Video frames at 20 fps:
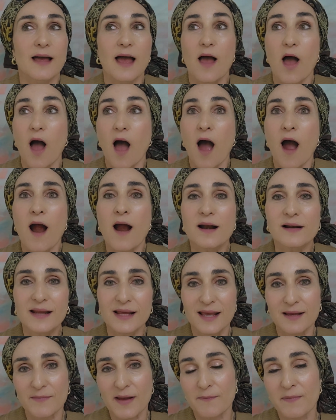Hardly
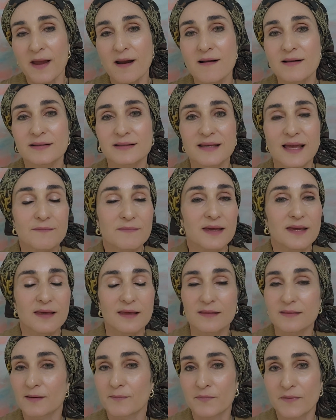can my parents get
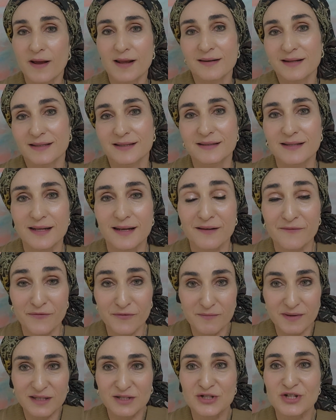me the bread that's needed for
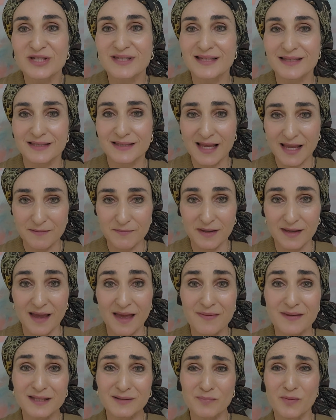me to just sustain me.
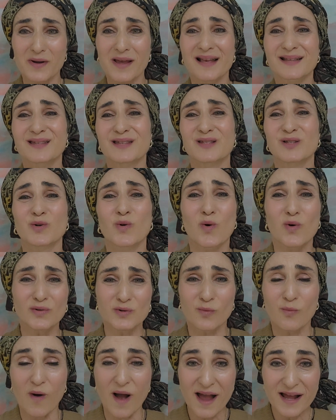And this boy has this
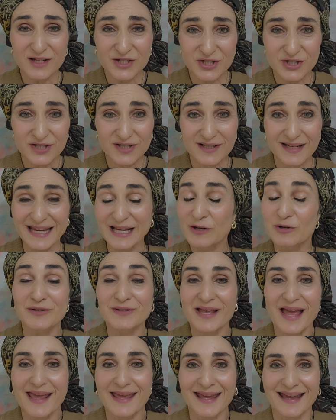gold watch. He couldn't
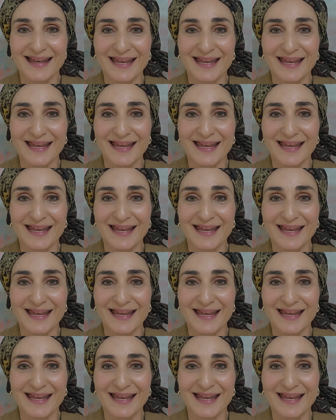take it.